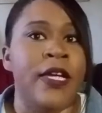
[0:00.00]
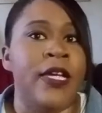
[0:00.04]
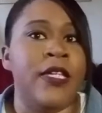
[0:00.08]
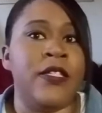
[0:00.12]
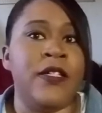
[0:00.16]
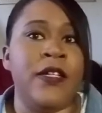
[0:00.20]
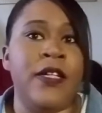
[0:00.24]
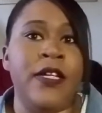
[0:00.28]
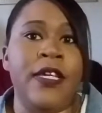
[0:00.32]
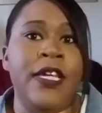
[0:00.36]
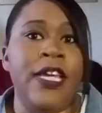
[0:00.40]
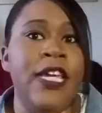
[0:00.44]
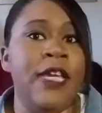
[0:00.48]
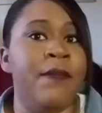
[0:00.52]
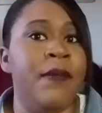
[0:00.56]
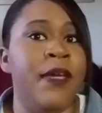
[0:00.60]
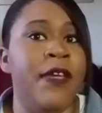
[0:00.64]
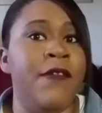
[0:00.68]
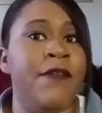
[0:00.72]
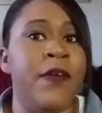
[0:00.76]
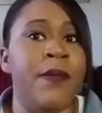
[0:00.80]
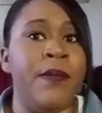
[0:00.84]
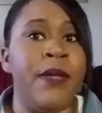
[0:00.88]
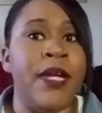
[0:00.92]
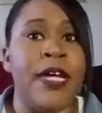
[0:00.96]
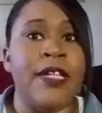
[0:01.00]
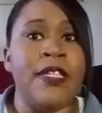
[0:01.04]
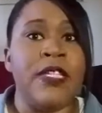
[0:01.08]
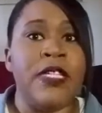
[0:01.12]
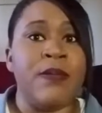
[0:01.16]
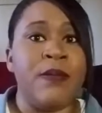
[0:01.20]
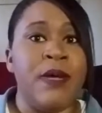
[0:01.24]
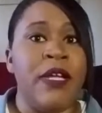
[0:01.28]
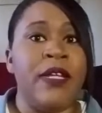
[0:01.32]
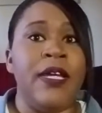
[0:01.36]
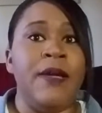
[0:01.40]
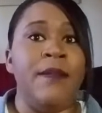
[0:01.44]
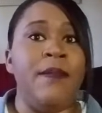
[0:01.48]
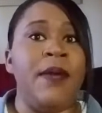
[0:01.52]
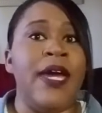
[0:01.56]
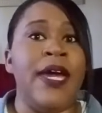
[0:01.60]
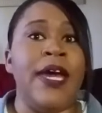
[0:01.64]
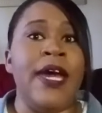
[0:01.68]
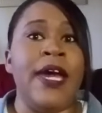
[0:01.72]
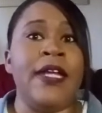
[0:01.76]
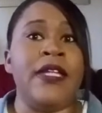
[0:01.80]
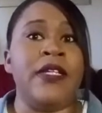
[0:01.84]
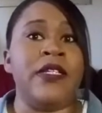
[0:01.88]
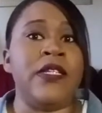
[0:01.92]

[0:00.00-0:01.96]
It's going to keep me from not smelling bad.